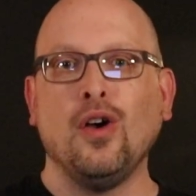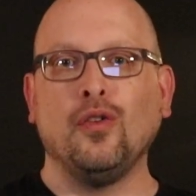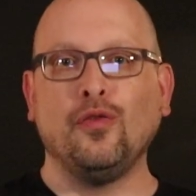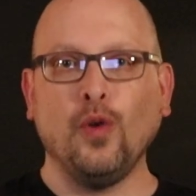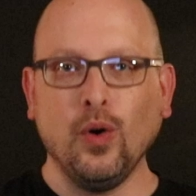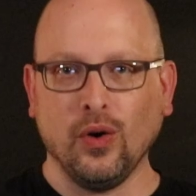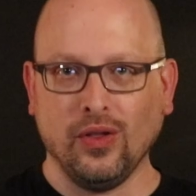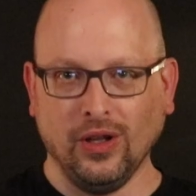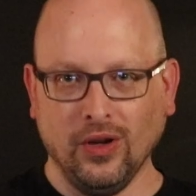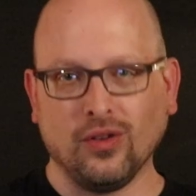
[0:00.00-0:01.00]
for
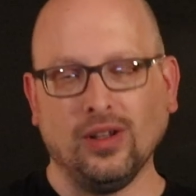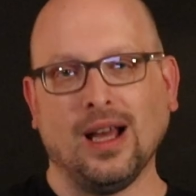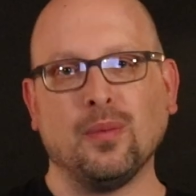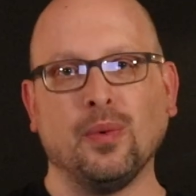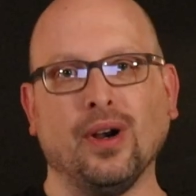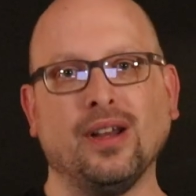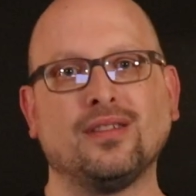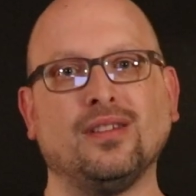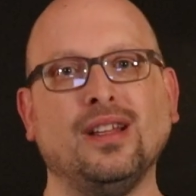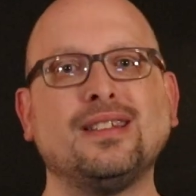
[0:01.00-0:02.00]
the local library.
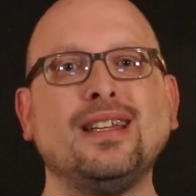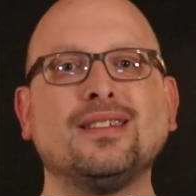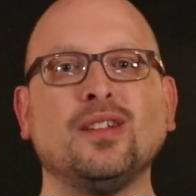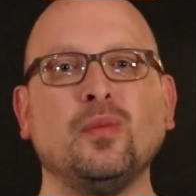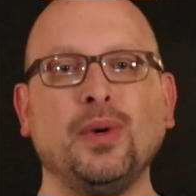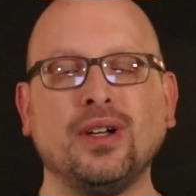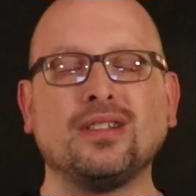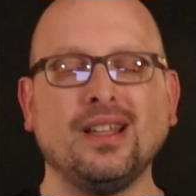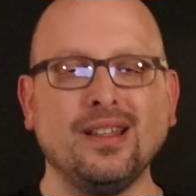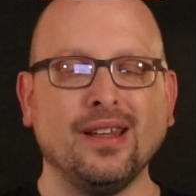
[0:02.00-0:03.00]
So let's get some books
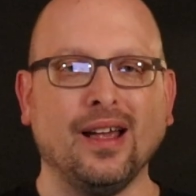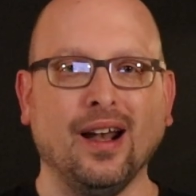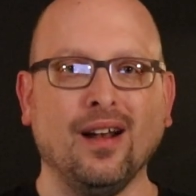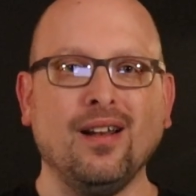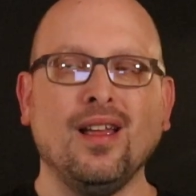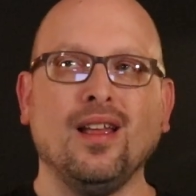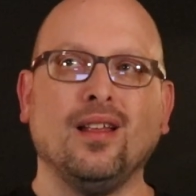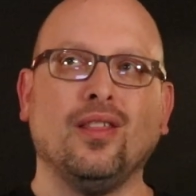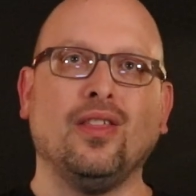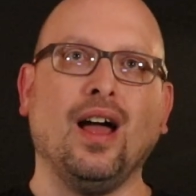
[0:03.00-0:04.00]
in there
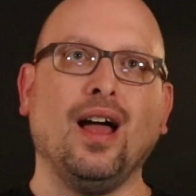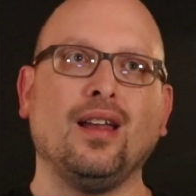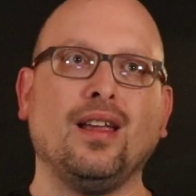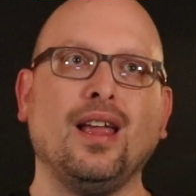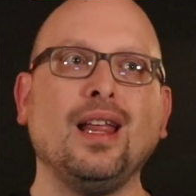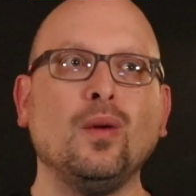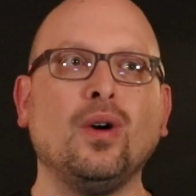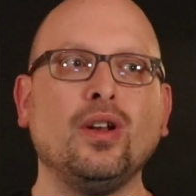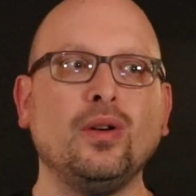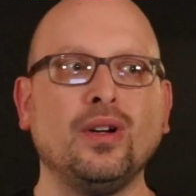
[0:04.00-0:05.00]
that
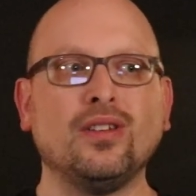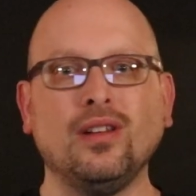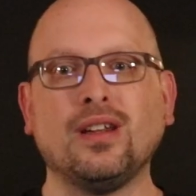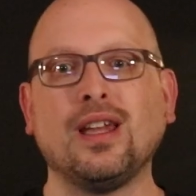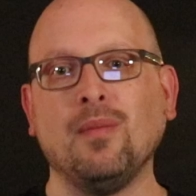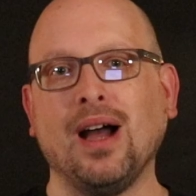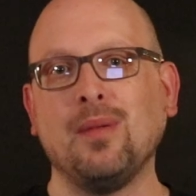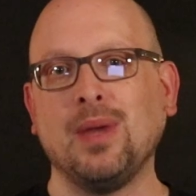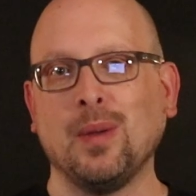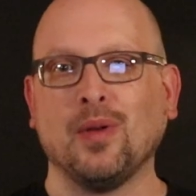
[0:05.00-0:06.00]
anyone who is looking might
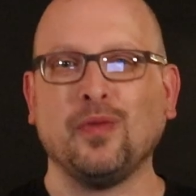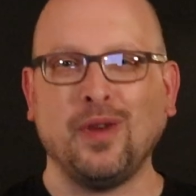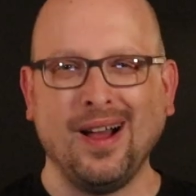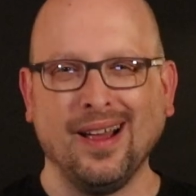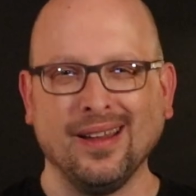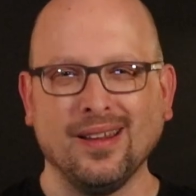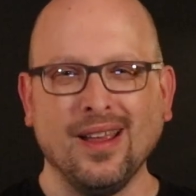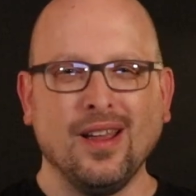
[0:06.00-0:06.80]
be able to find.